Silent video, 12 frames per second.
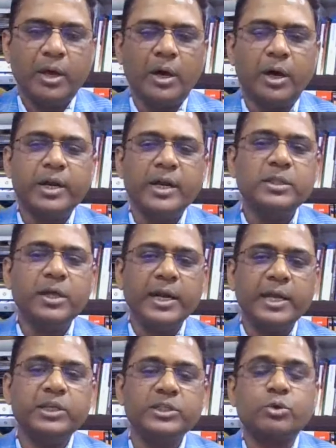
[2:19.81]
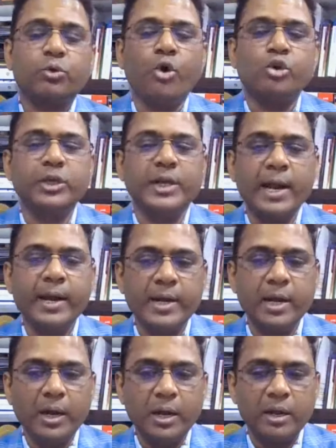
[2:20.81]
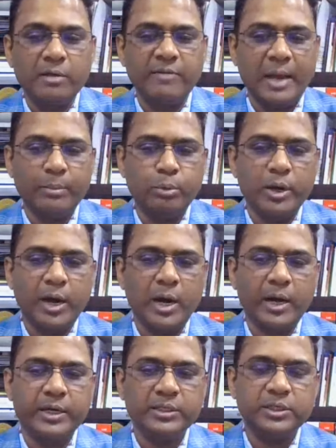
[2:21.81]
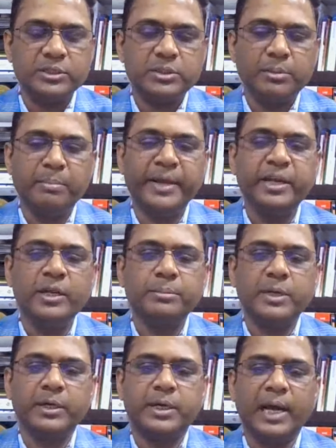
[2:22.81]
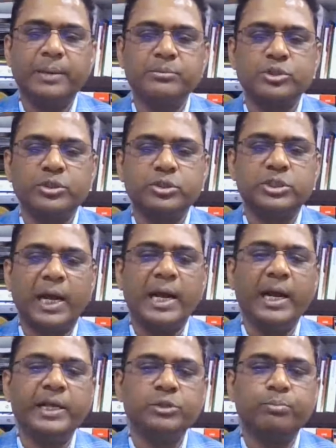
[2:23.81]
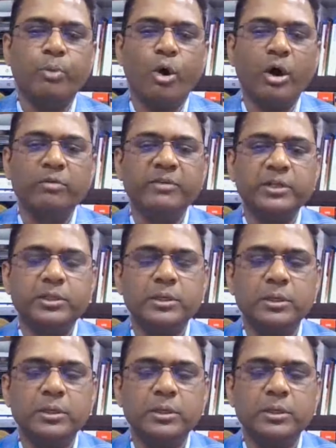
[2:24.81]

Another is congenital valvular heart disease. Many of the times child is born with